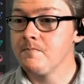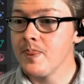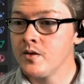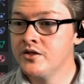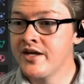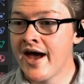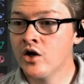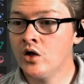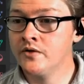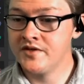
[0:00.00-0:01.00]
to add
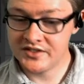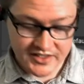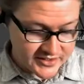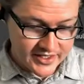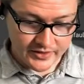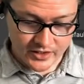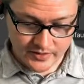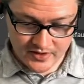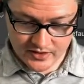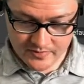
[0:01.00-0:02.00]
all of this detail here. Let
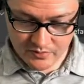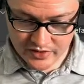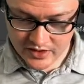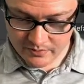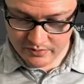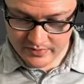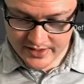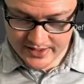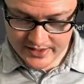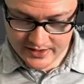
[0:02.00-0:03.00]
me bring up
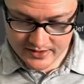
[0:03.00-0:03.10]
my